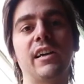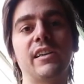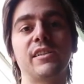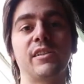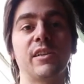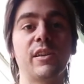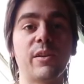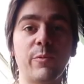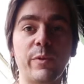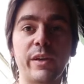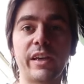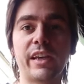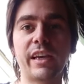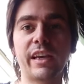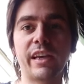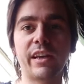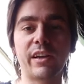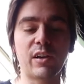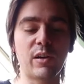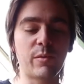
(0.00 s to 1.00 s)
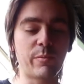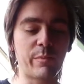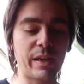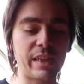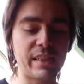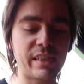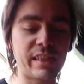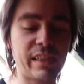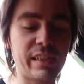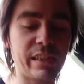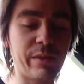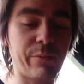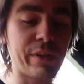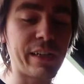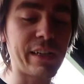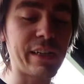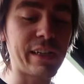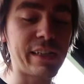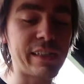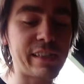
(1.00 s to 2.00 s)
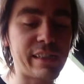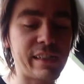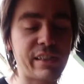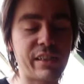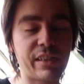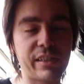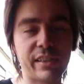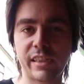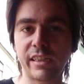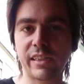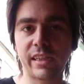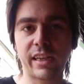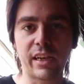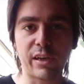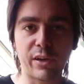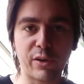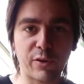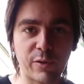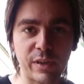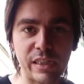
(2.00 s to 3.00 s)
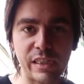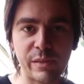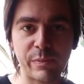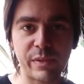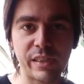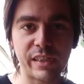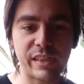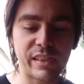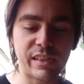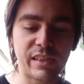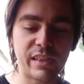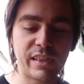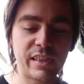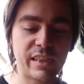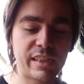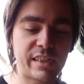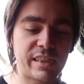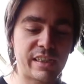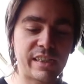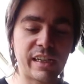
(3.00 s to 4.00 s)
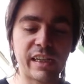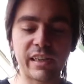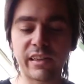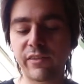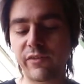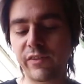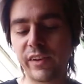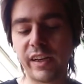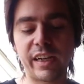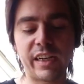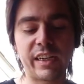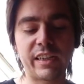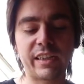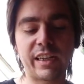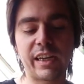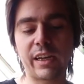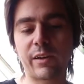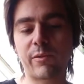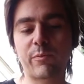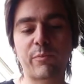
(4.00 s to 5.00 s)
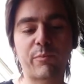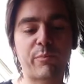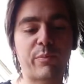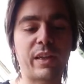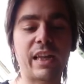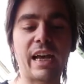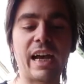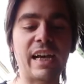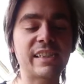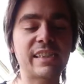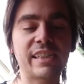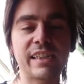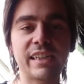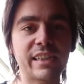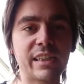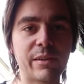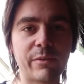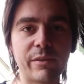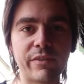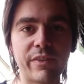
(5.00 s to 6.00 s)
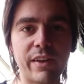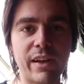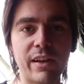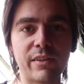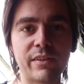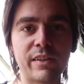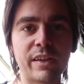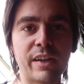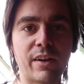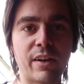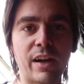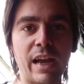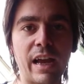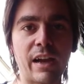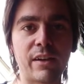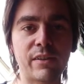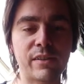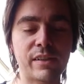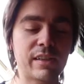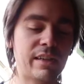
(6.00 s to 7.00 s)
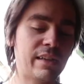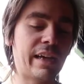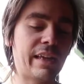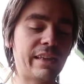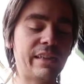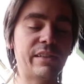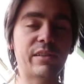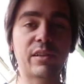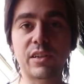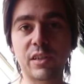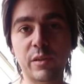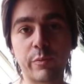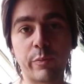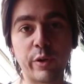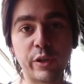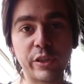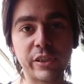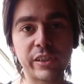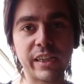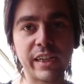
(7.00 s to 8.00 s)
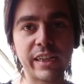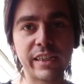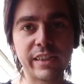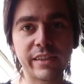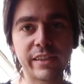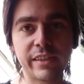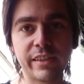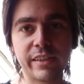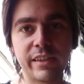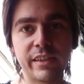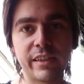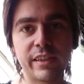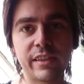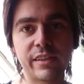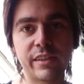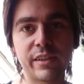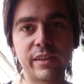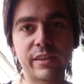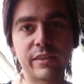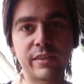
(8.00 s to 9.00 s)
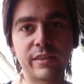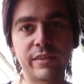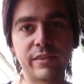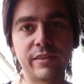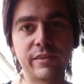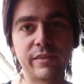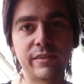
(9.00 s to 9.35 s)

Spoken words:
so that we could get home. Basically what it is just it's like a Christmas cellophane like plastic that we found in our house, and these are just push lights. So